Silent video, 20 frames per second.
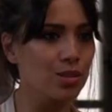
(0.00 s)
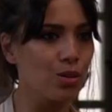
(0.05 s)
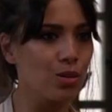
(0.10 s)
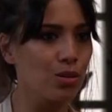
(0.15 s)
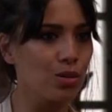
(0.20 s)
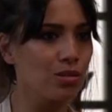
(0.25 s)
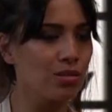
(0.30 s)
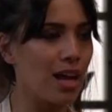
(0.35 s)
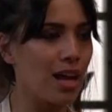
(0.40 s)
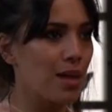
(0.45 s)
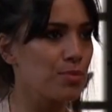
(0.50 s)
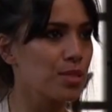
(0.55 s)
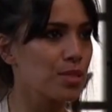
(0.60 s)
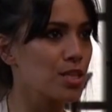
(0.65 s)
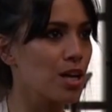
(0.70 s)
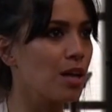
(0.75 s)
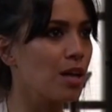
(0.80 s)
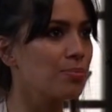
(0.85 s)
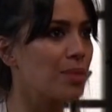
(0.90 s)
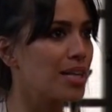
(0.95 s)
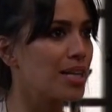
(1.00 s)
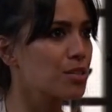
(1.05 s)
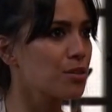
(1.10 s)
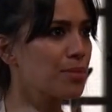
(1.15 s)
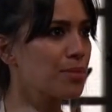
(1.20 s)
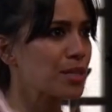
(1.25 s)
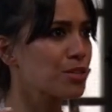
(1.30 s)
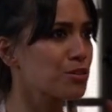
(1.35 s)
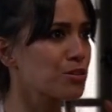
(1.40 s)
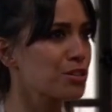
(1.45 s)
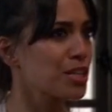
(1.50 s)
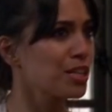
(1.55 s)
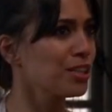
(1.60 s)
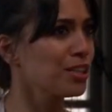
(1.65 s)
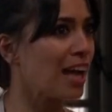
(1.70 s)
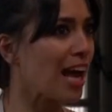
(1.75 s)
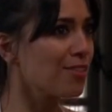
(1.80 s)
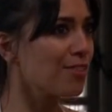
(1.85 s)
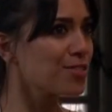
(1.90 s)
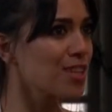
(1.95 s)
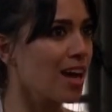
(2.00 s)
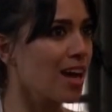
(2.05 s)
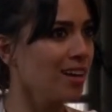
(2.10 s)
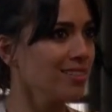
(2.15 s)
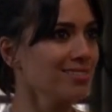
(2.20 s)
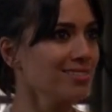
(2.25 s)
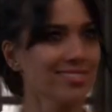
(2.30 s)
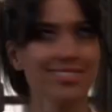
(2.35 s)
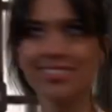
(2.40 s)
call Amber's childminder and make sure she can look after.